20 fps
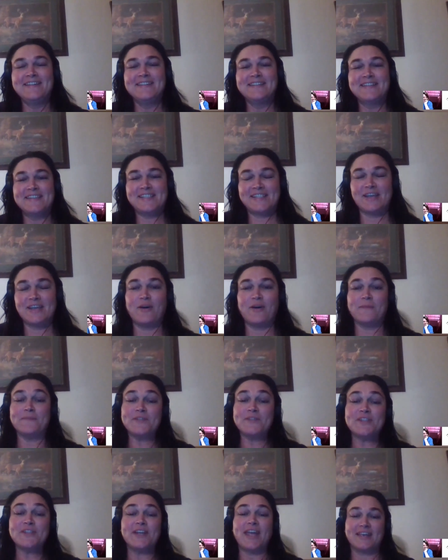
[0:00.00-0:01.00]
so
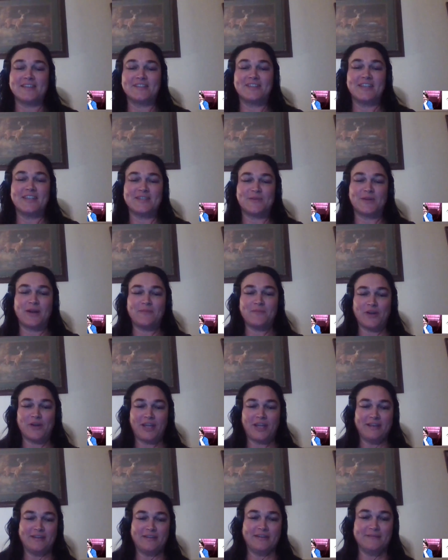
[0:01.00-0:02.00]
yes, that's what I'm
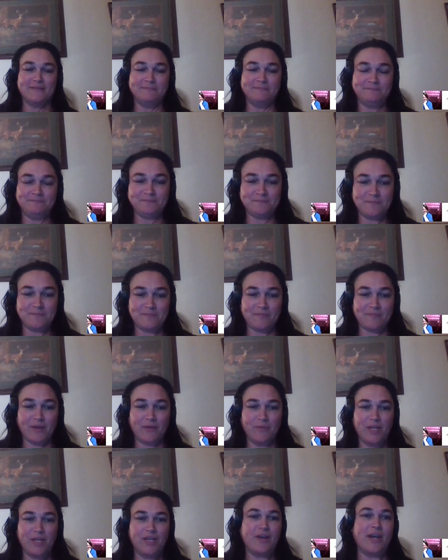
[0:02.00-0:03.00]
working on.
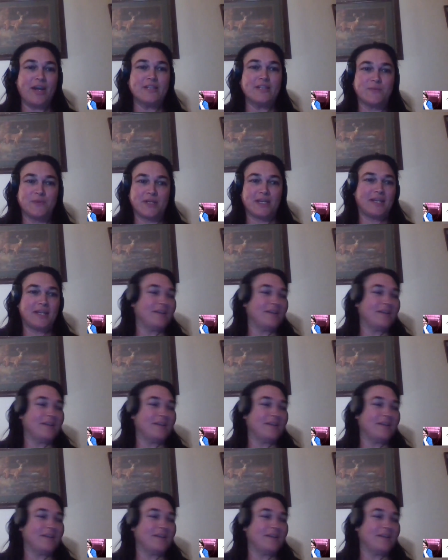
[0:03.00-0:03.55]
What are you guys working